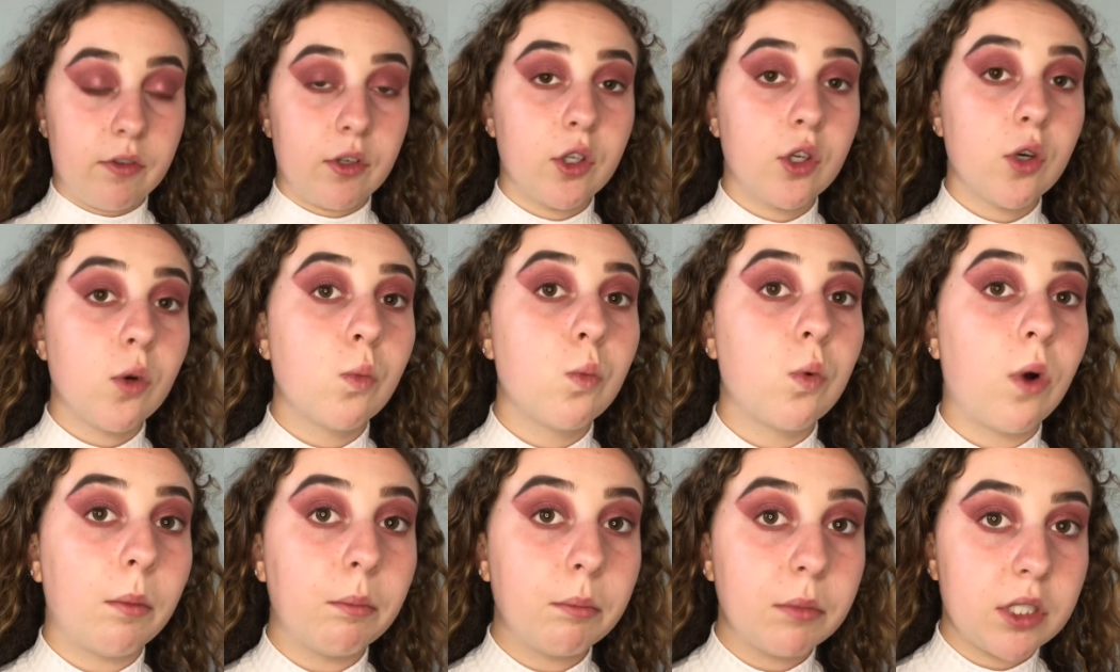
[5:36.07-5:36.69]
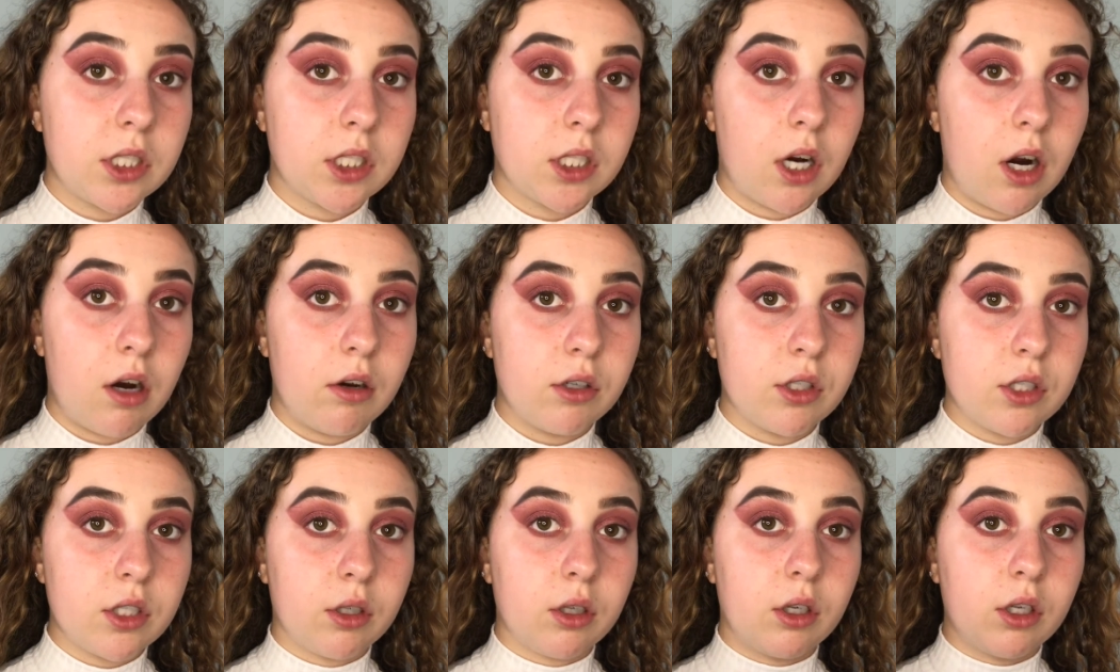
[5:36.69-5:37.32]
I've only got one
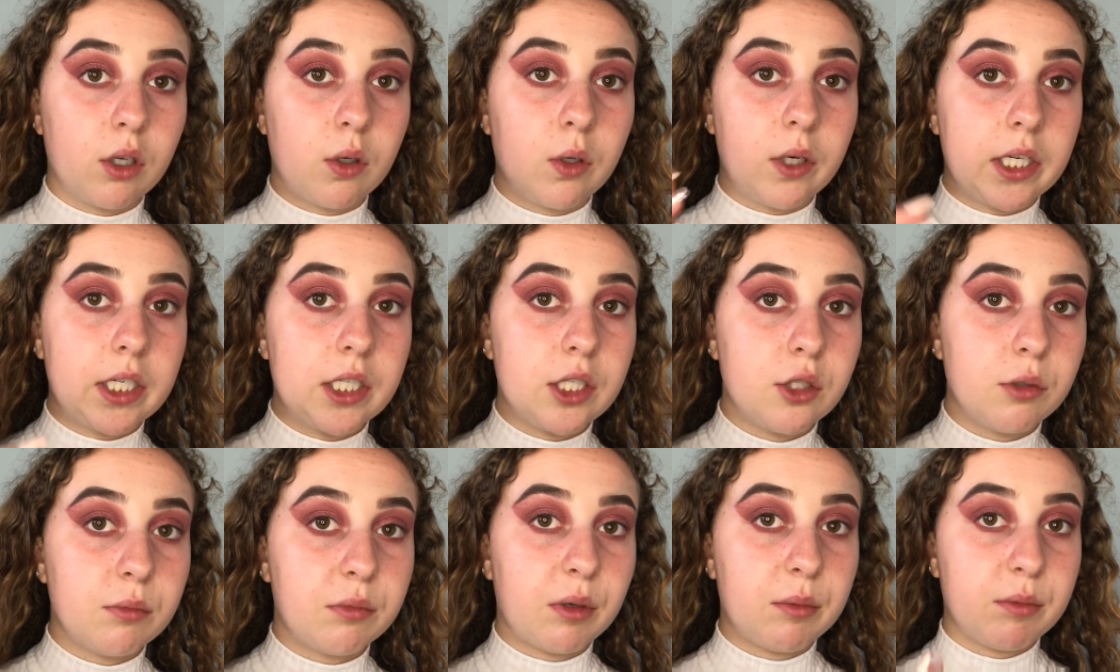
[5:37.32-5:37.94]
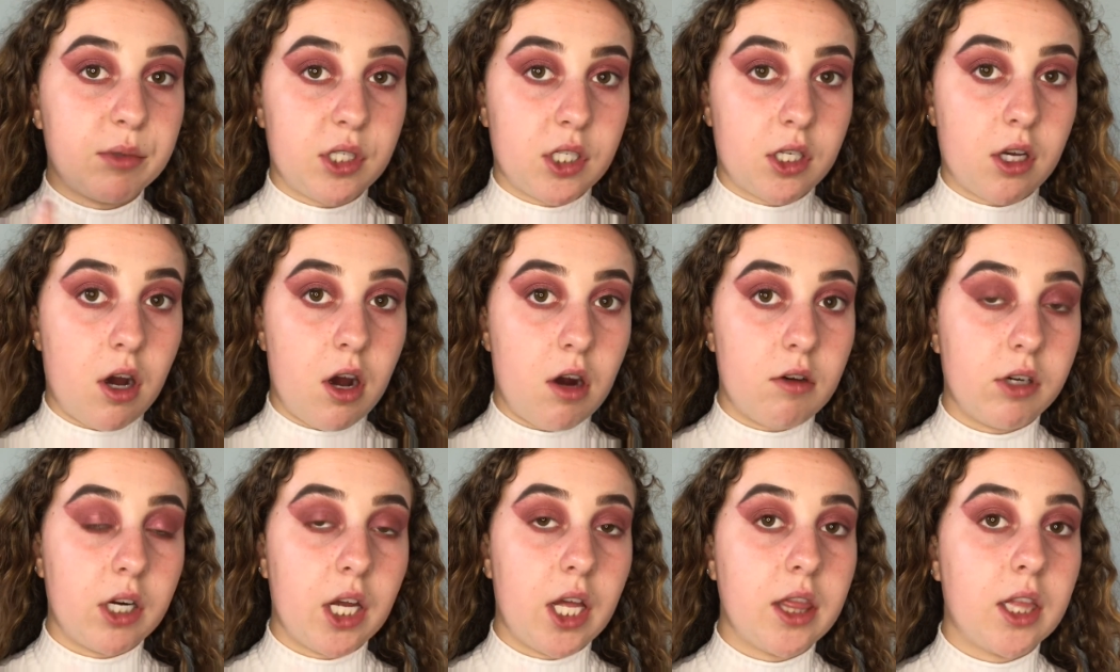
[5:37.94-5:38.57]
mascara, so I'm going to quickly do my
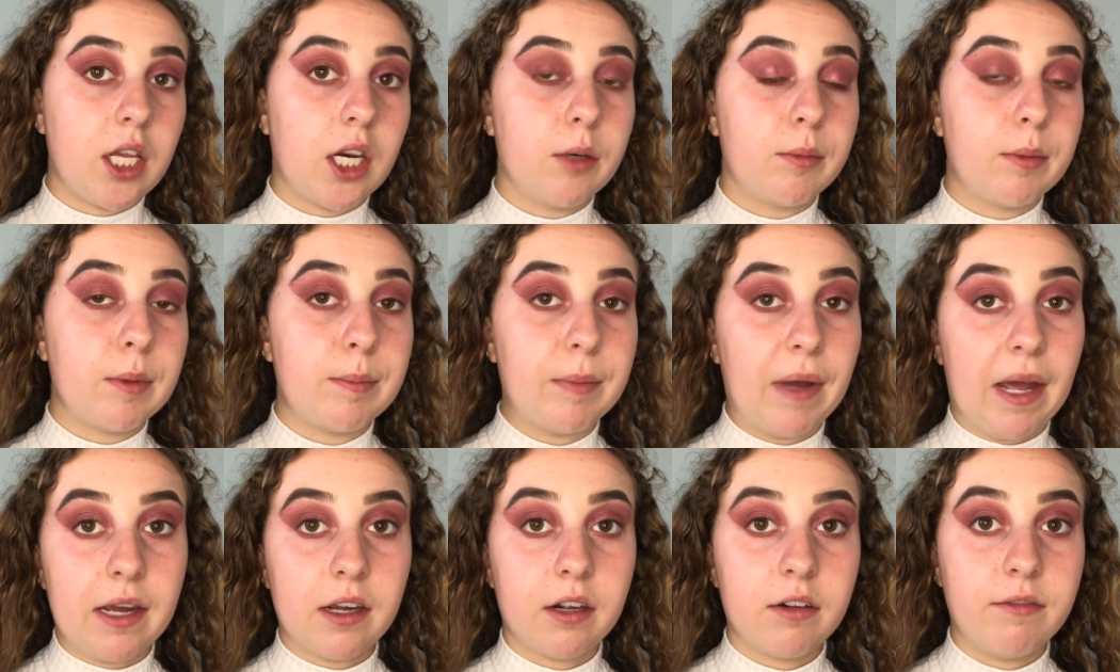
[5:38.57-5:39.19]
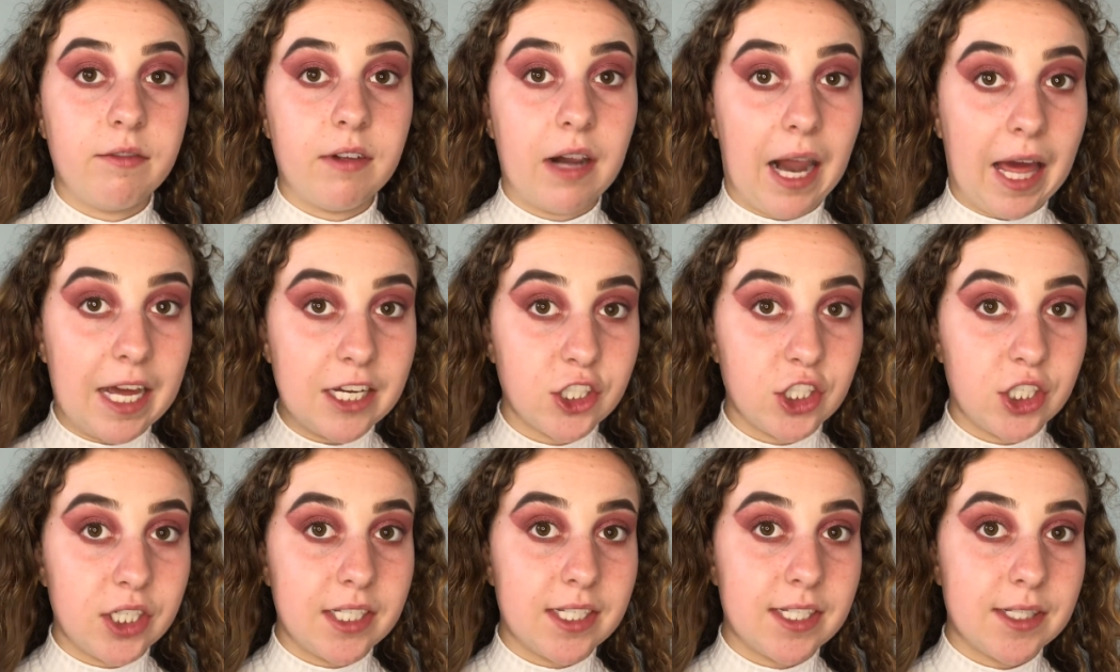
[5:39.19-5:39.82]
mascara and then I'll be back for
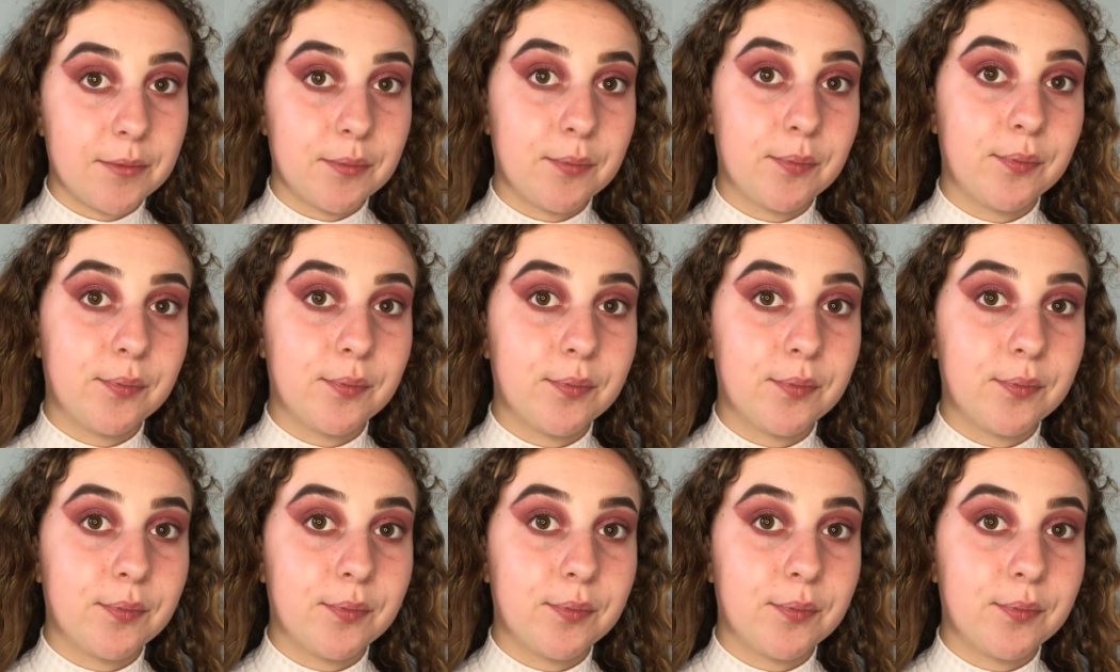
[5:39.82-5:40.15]
lashes.